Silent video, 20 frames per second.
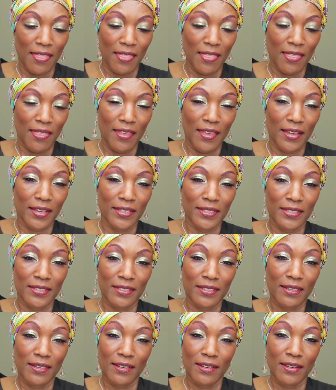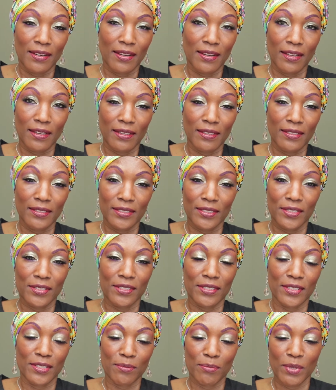Next color,
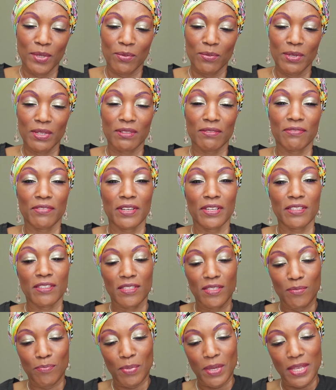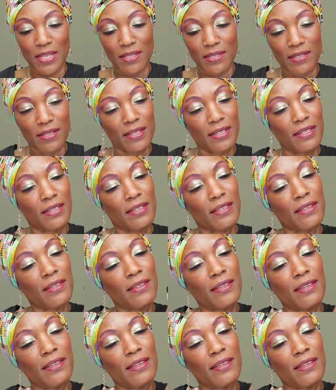trust me, we'll find space, honey.